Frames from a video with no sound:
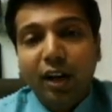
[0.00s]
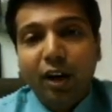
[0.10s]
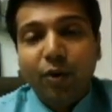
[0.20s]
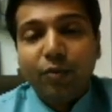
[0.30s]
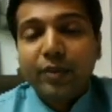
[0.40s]

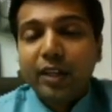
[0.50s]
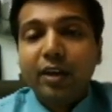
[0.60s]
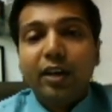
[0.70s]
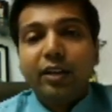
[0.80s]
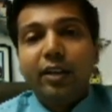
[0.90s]
Now,
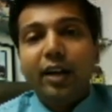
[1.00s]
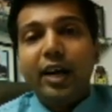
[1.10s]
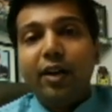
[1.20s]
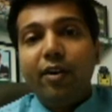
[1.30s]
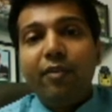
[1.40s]

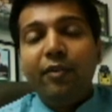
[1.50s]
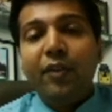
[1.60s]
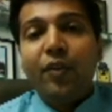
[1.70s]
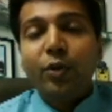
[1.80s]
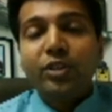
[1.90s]

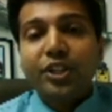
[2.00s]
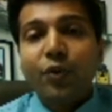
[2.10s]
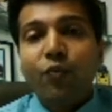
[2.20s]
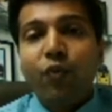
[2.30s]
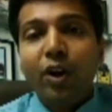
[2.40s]
when we refer to
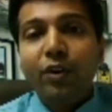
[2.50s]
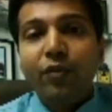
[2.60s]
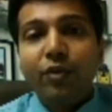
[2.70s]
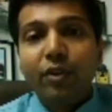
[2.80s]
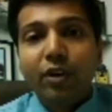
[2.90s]
section
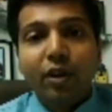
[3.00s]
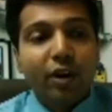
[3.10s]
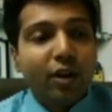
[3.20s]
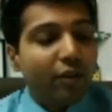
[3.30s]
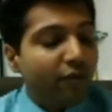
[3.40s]

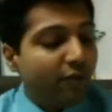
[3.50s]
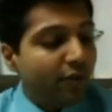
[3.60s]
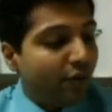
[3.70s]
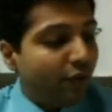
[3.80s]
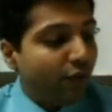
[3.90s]

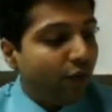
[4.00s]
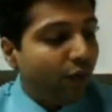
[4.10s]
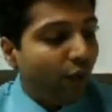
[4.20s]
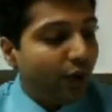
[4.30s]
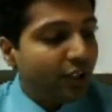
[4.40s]

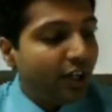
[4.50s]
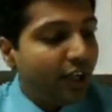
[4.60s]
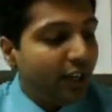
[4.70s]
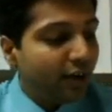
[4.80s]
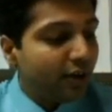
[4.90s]

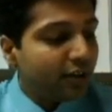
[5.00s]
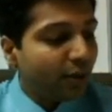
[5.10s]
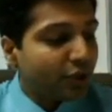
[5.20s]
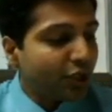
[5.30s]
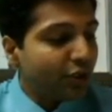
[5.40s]
143,
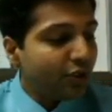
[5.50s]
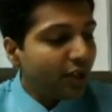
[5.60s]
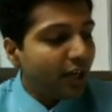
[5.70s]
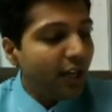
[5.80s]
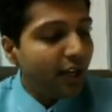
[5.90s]

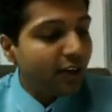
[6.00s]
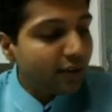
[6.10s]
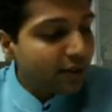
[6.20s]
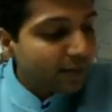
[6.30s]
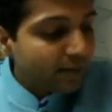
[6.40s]
subsection
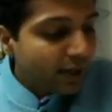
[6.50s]
8,